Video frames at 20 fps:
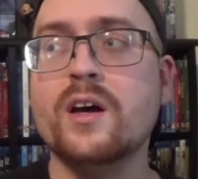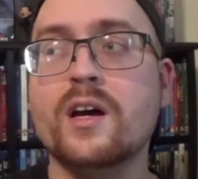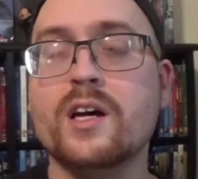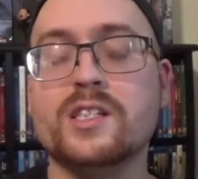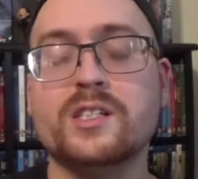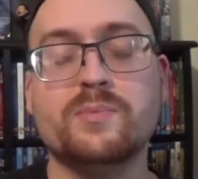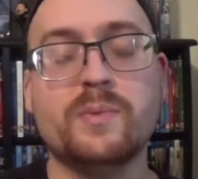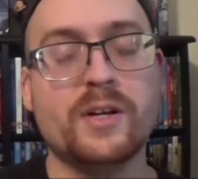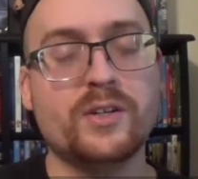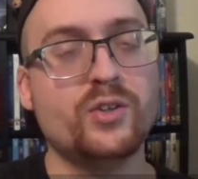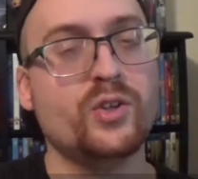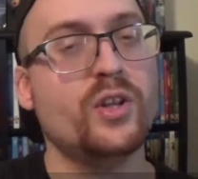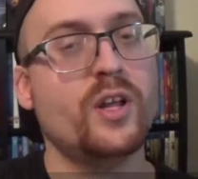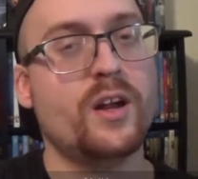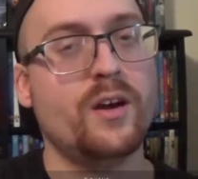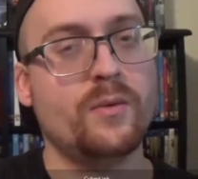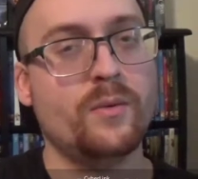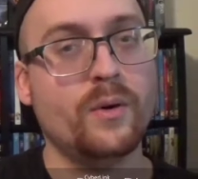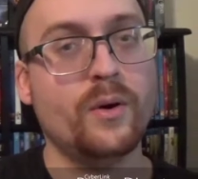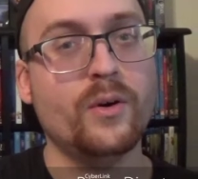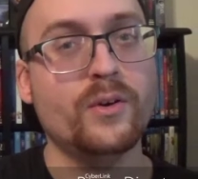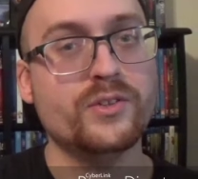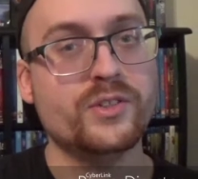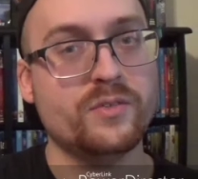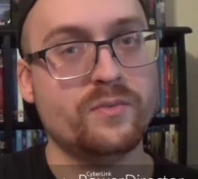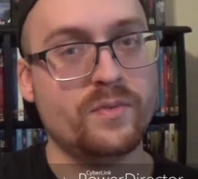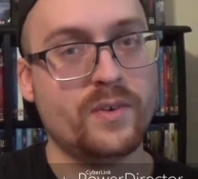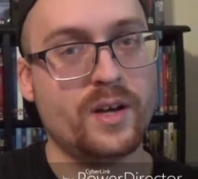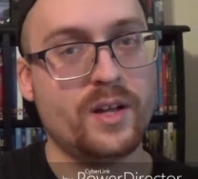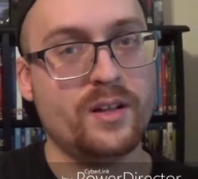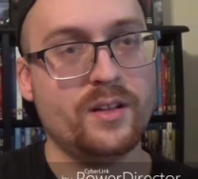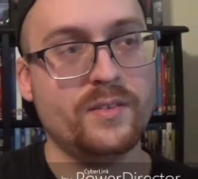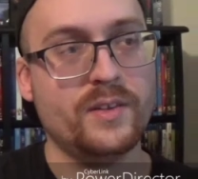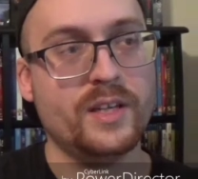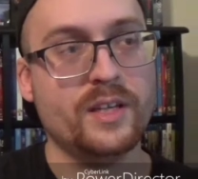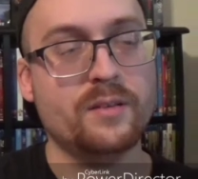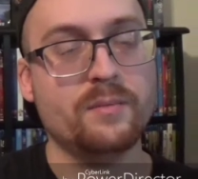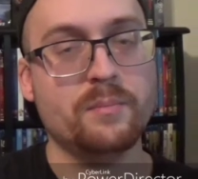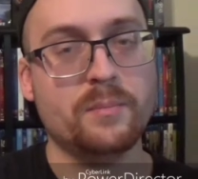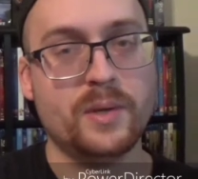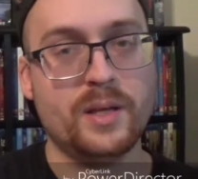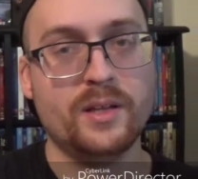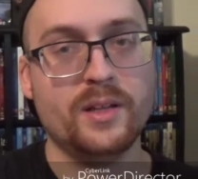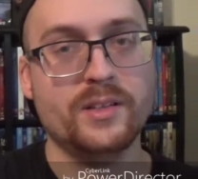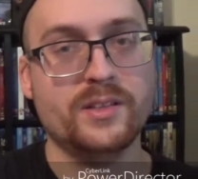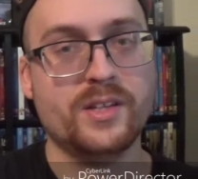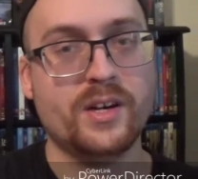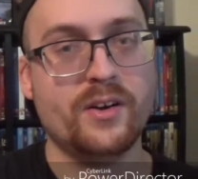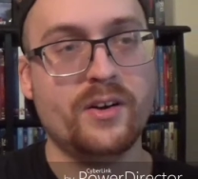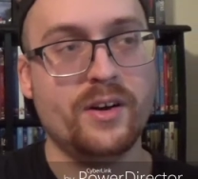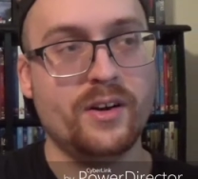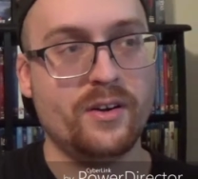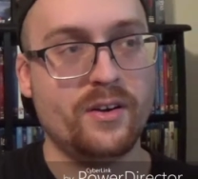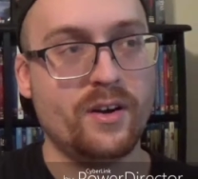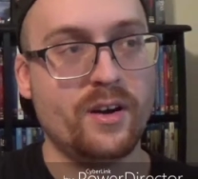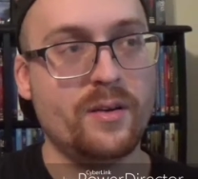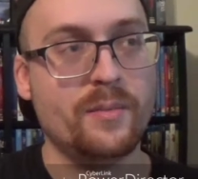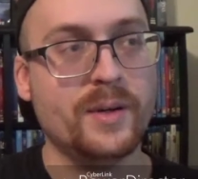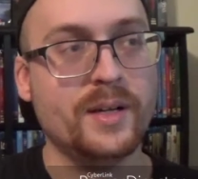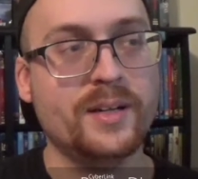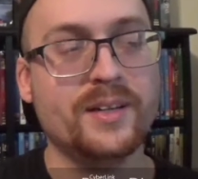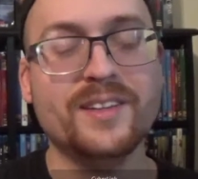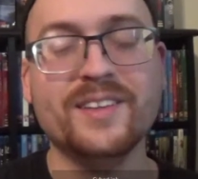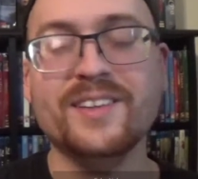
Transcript: especially a lot of roles involving military or army.